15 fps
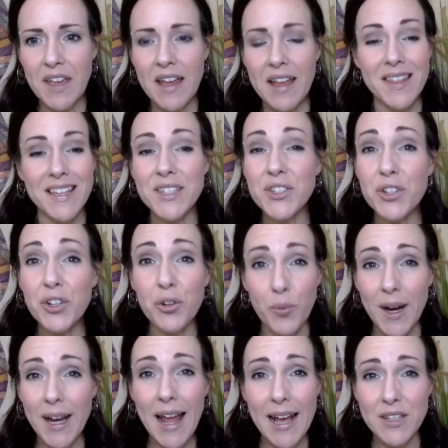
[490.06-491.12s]
This is a
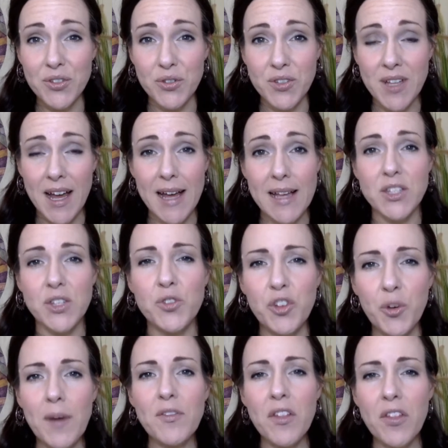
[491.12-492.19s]
great exercise. You
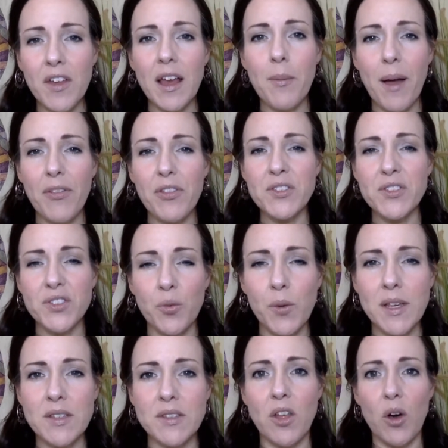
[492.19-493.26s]
do have to think about the
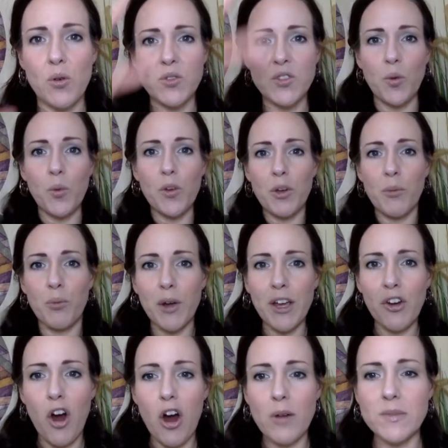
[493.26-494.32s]
squeeze though. So when you bring
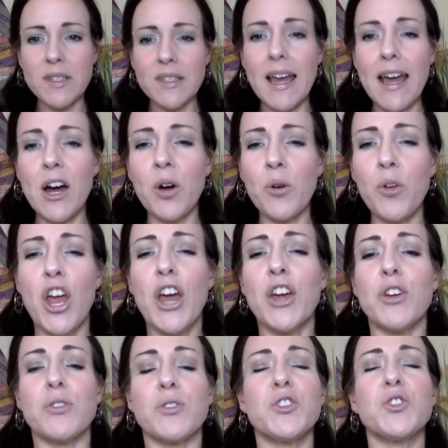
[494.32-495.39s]
your arms down,
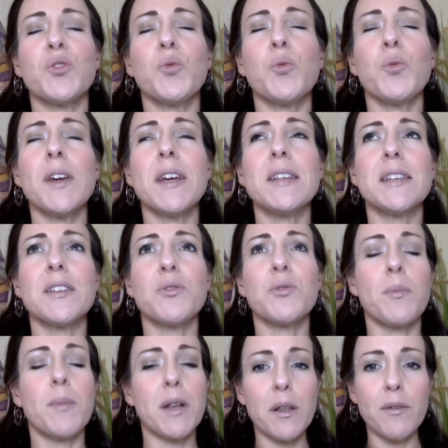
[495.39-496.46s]
you're squeezing through
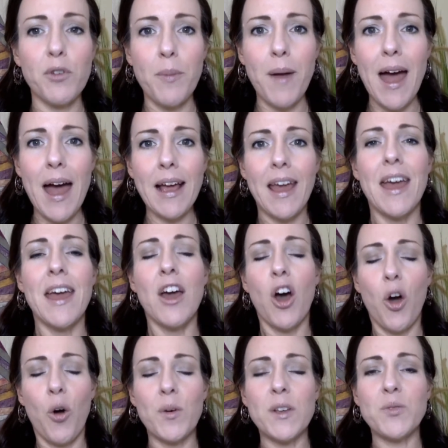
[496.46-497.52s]
the middle of your back.
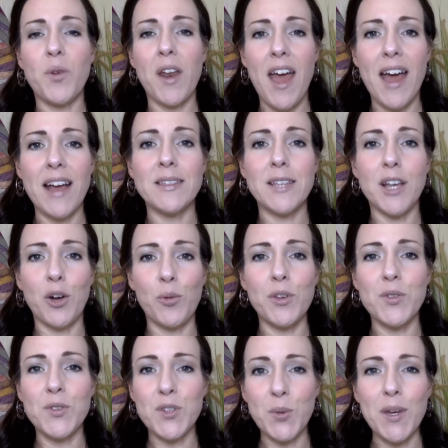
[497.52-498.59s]
Always want to exhale when
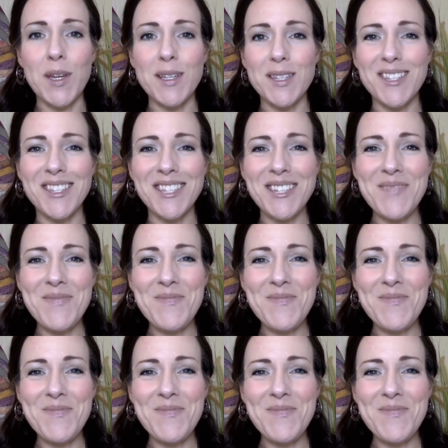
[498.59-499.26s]
you squeeze.